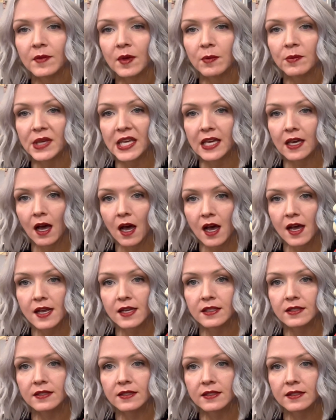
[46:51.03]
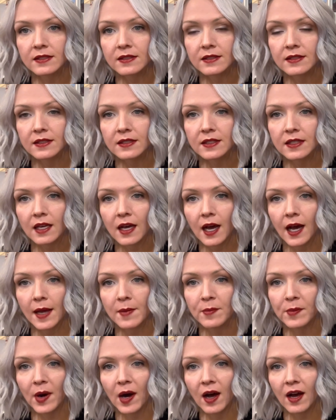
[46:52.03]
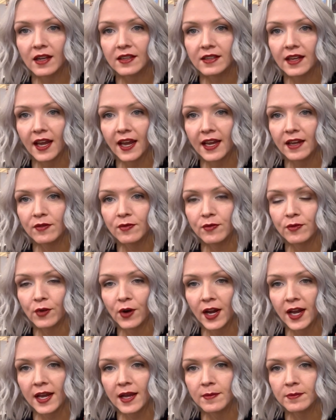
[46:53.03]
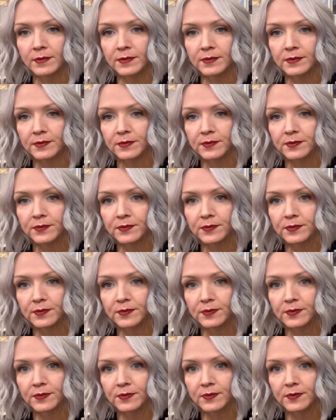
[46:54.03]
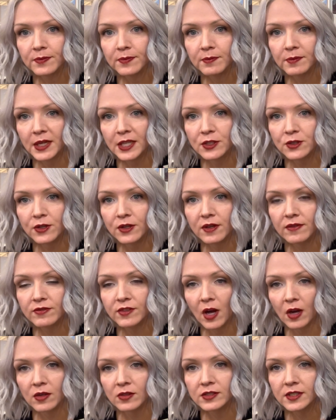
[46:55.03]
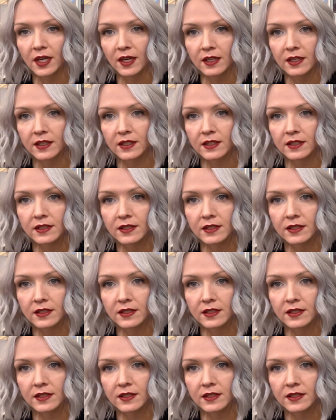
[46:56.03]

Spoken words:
Because I bought a frame pictured of Donald Duck.